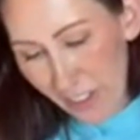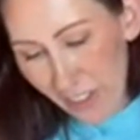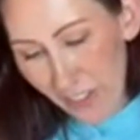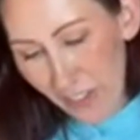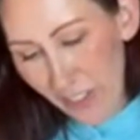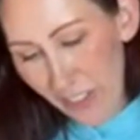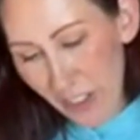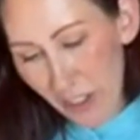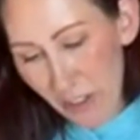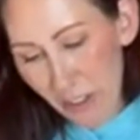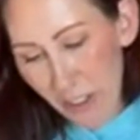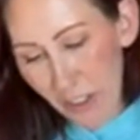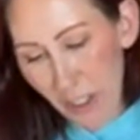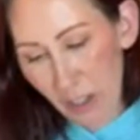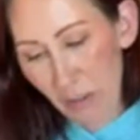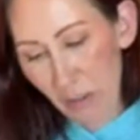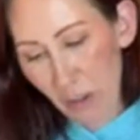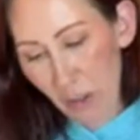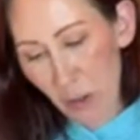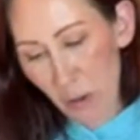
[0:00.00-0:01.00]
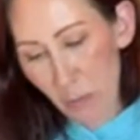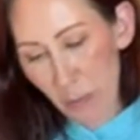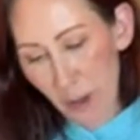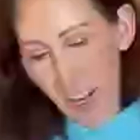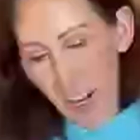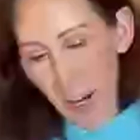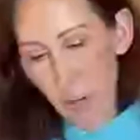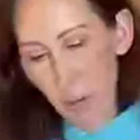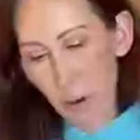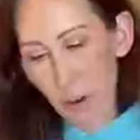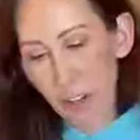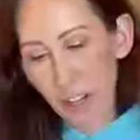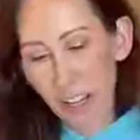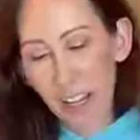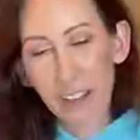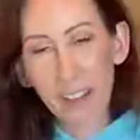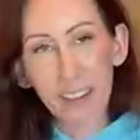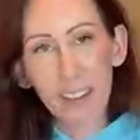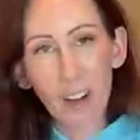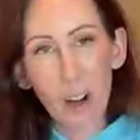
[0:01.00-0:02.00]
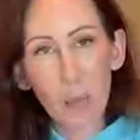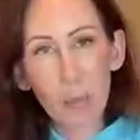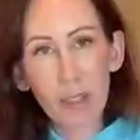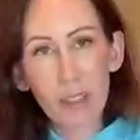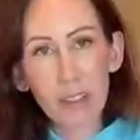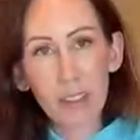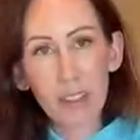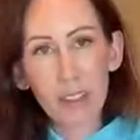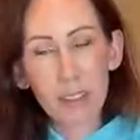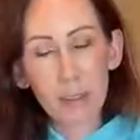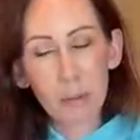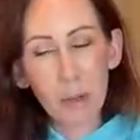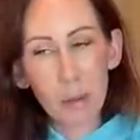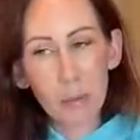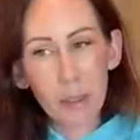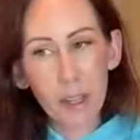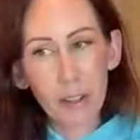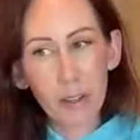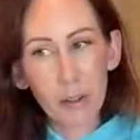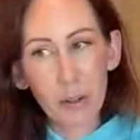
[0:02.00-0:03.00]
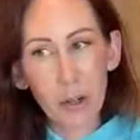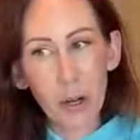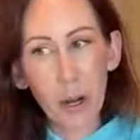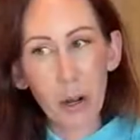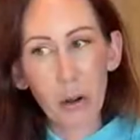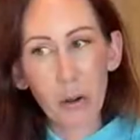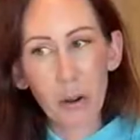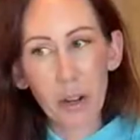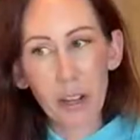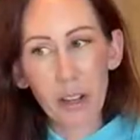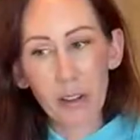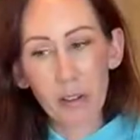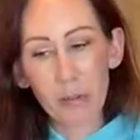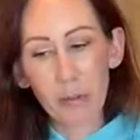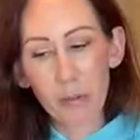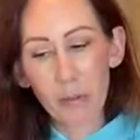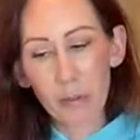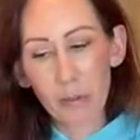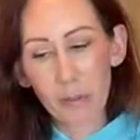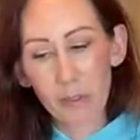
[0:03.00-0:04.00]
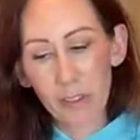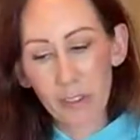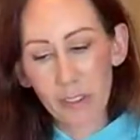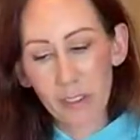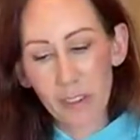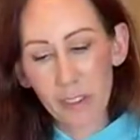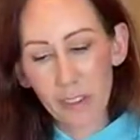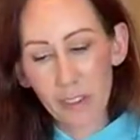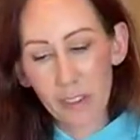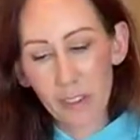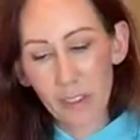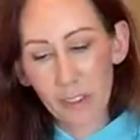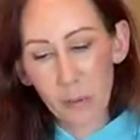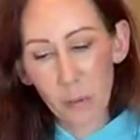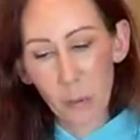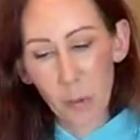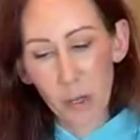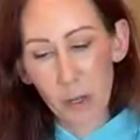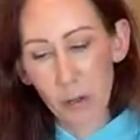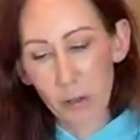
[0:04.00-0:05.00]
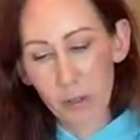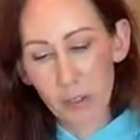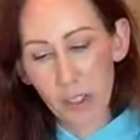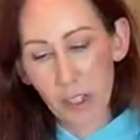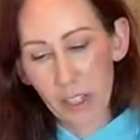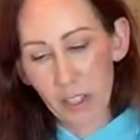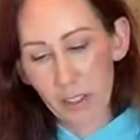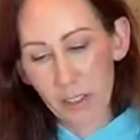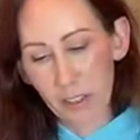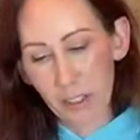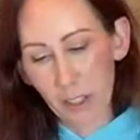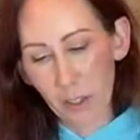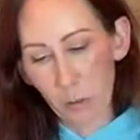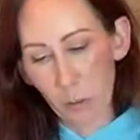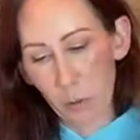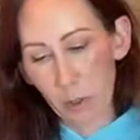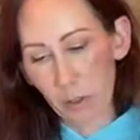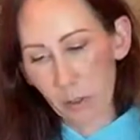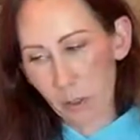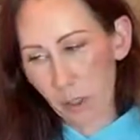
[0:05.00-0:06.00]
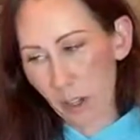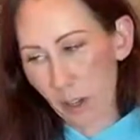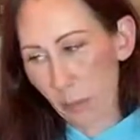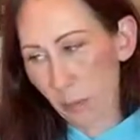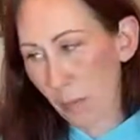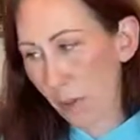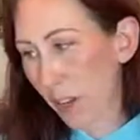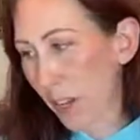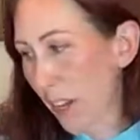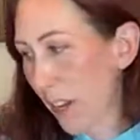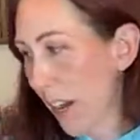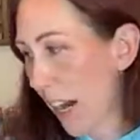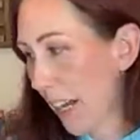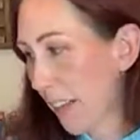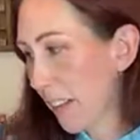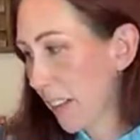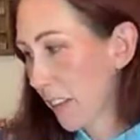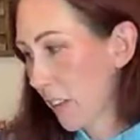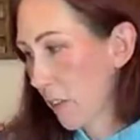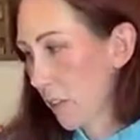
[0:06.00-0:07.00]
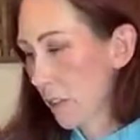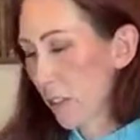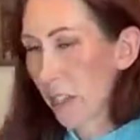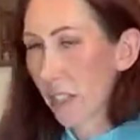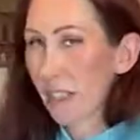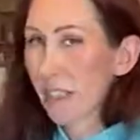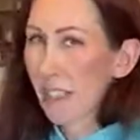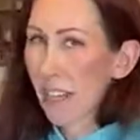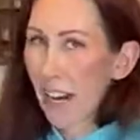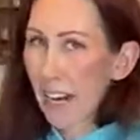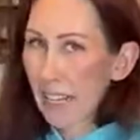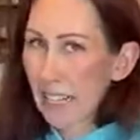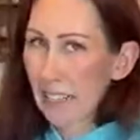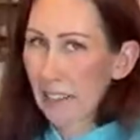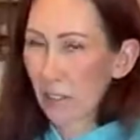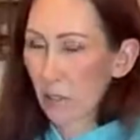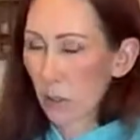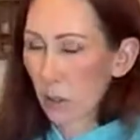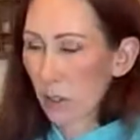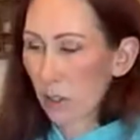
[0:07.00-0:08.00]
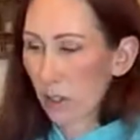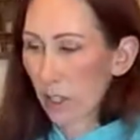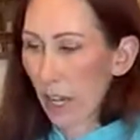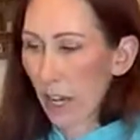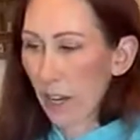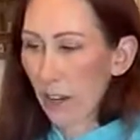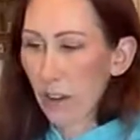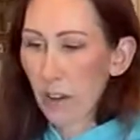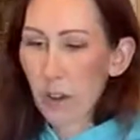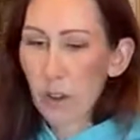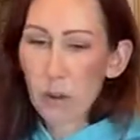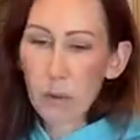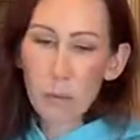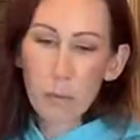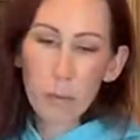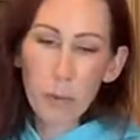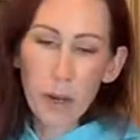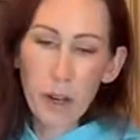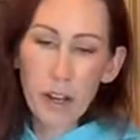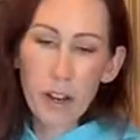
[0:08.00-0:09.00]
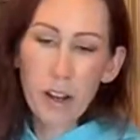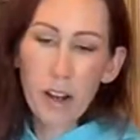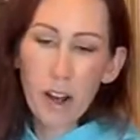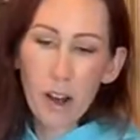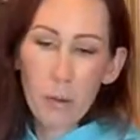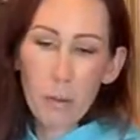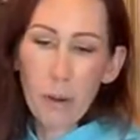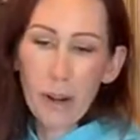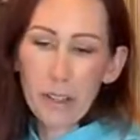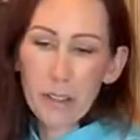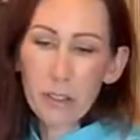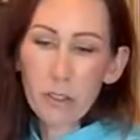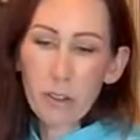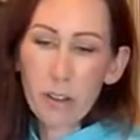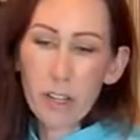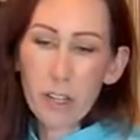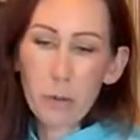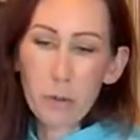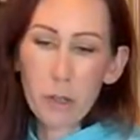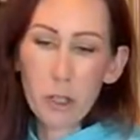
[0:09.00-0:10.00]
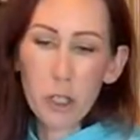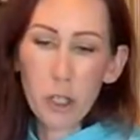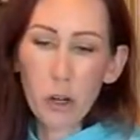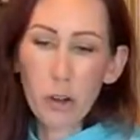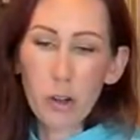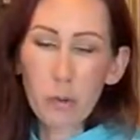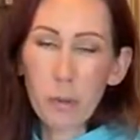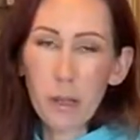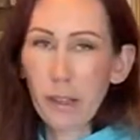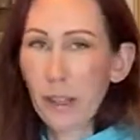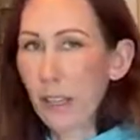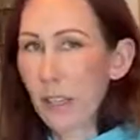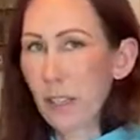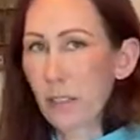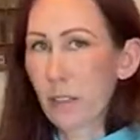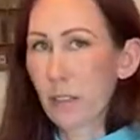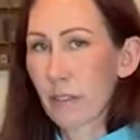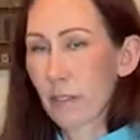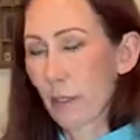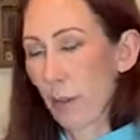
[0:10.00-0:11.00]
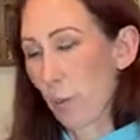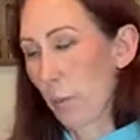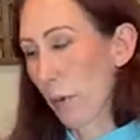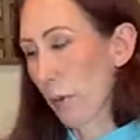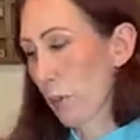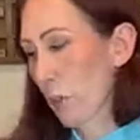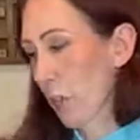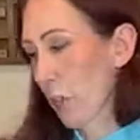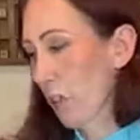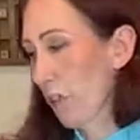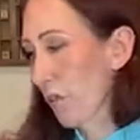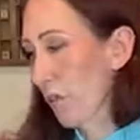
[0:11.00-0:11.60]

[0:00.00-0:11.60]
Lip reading: No delay for you, Beck. In the comments, because sometimes I don't know if what you're seeing is like real time. I think there's a tiny little delay, but on my screen, it was showing me like in slow motion.